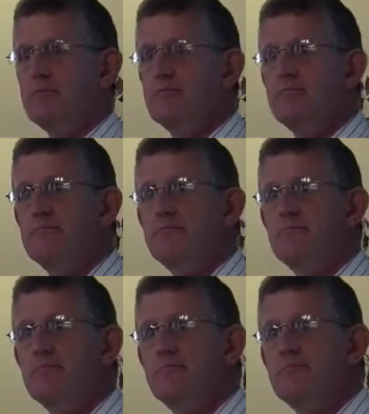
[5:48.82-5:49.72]

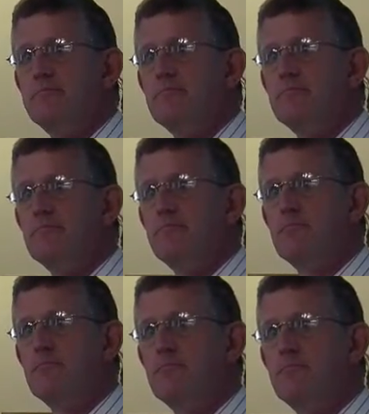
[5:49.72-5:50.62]

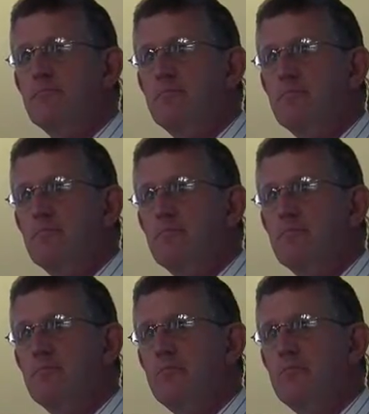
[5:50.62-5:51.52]

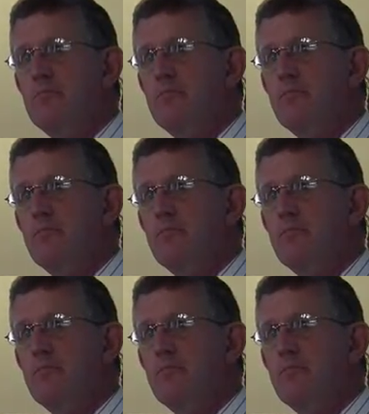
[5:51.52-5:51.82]
(silence)